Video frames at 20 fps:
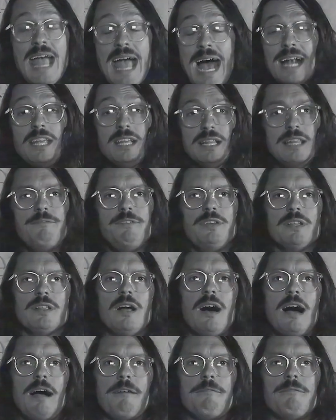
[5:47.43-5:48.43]
How do you live your
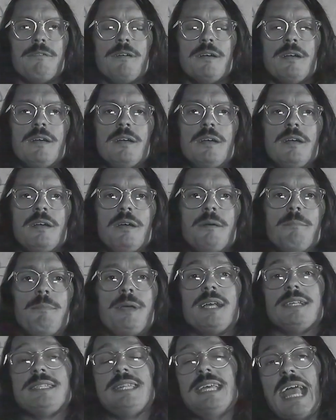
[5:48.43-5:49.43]
life?
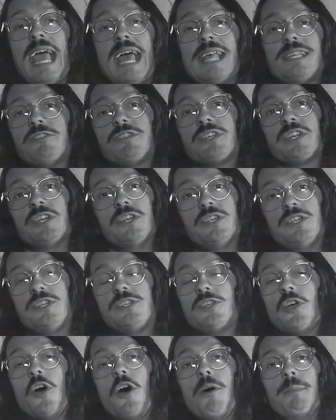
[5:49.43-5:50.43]
because the answer is going to
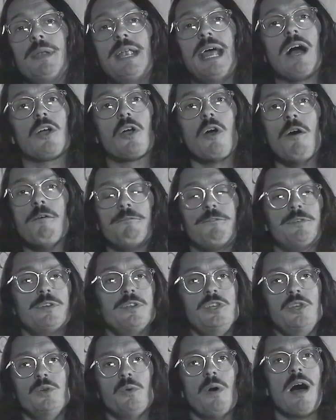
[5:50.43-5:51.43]
determine how
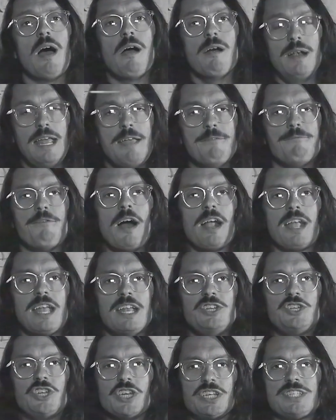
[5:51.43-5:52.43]
confident you are. And if I
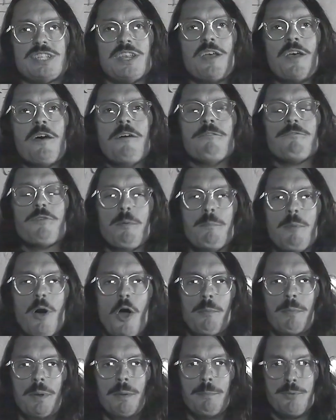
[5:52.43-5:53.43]
can just for a
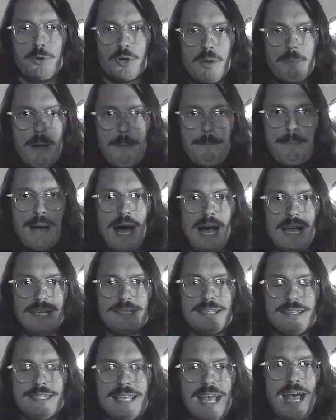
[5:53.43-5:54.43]
moment put on my
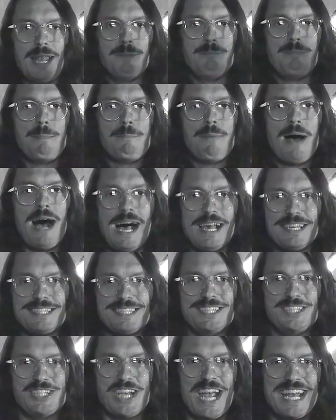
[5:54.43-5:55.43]
pastor's hat and be
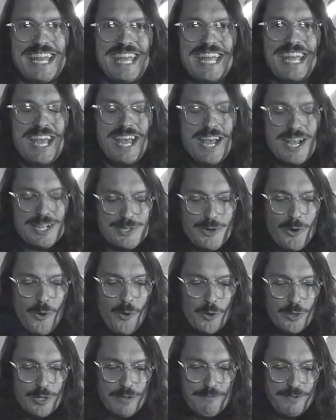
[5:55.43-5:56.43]
Pastor JD to
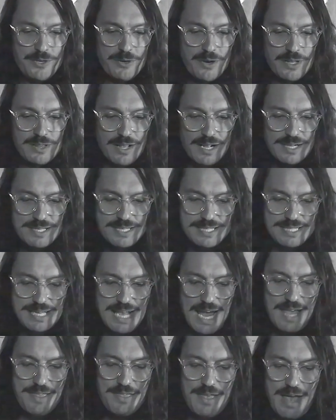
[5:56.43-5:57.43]
all of you, I'd like to
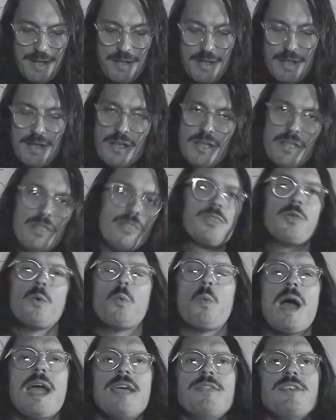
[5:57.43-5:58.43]
say that the
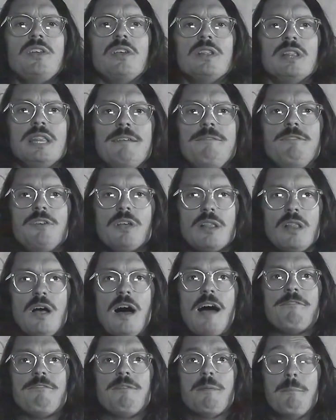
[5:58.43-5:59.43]
way that you live your
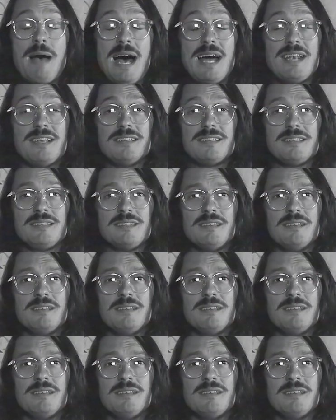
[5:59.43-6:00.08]
life matters.